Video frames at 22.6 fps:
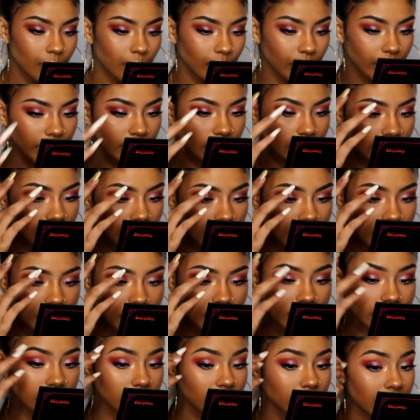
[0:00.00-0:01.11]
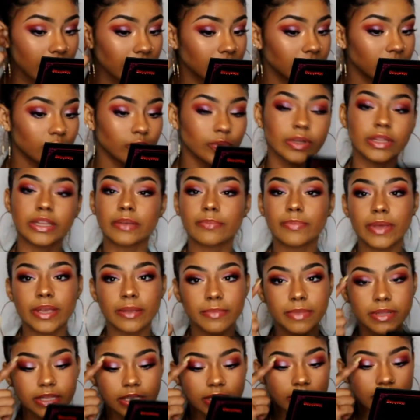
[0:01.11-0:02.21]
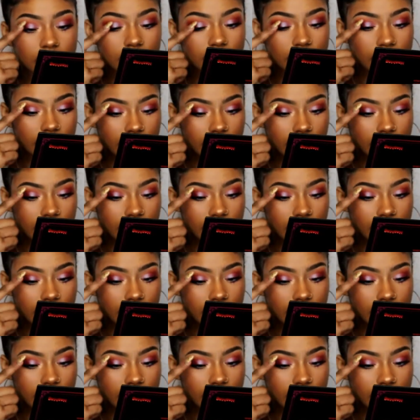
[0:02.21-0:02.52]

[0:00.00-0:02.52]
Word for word: But this, it's really pigmented.